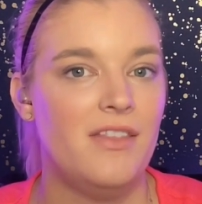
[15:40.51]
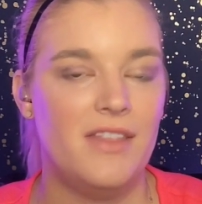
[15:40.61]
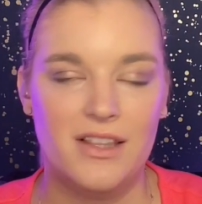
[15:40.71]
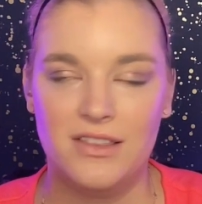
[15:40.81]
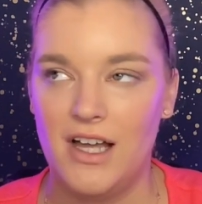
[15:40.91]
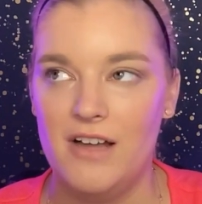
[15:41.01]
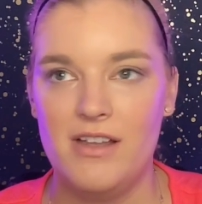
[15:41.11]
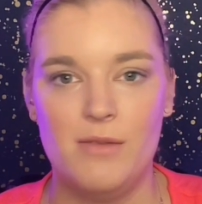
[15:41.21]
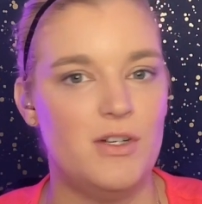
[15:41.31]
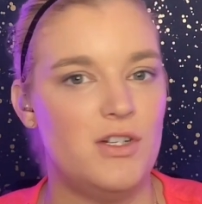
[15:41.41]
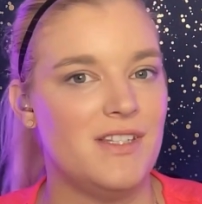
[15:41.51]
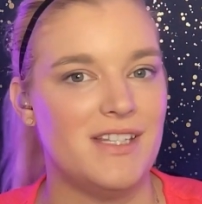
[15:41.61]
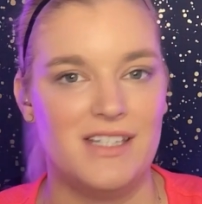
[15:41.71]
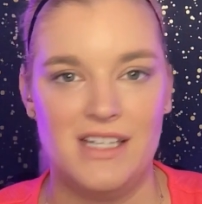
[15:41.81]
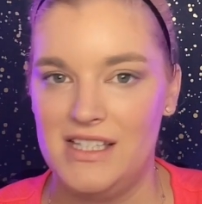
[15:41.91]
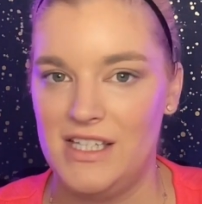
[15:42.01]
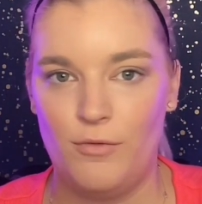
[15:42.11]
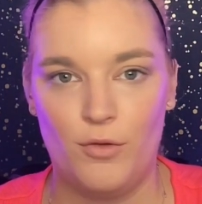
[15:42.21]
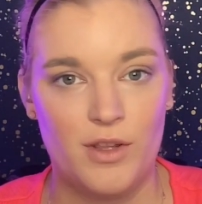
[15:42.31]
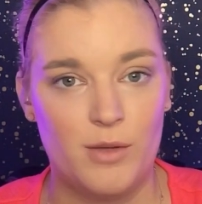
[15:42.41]
They love images. It's easy
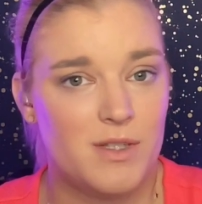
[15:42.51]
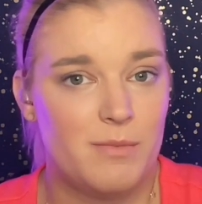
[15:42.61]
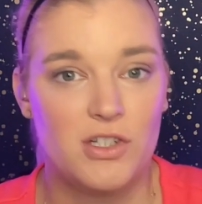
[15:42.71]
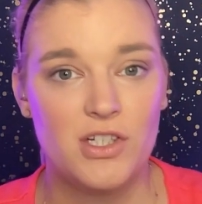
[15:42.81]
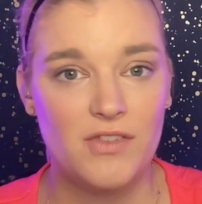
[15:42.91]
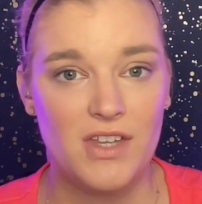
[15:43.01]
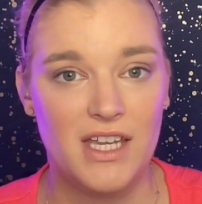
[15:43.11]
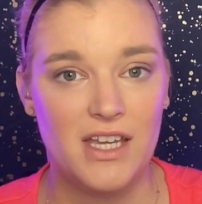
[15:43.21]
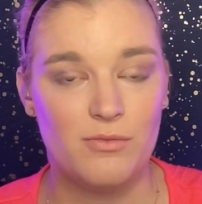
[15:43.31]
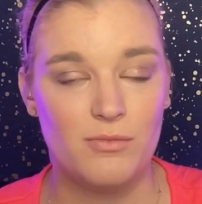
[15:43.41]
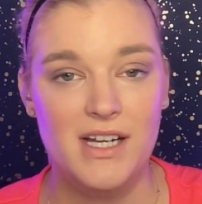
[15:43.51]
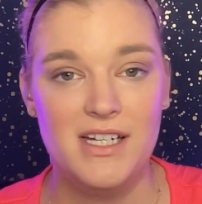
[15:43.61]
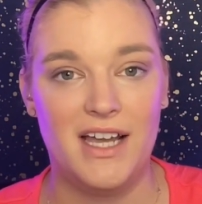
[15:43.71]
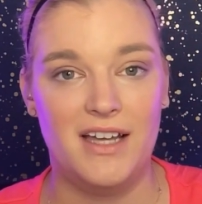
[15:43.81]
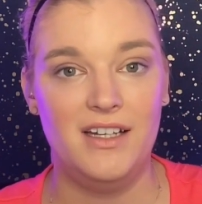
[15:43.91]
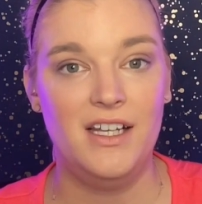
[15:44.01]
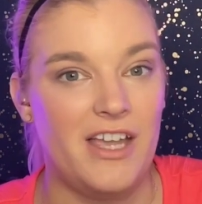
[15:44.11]
for them, especially if they can't read yet.